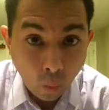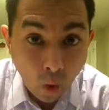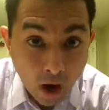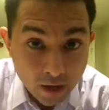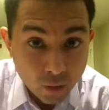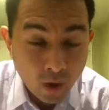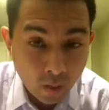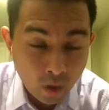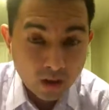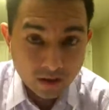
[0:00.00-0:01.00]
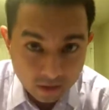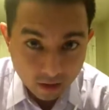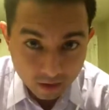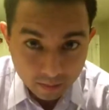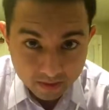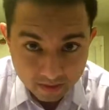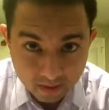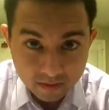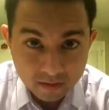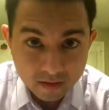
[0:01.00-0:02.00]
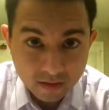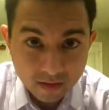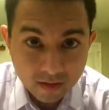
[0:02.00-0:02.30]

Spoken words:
Why do I want to start a business?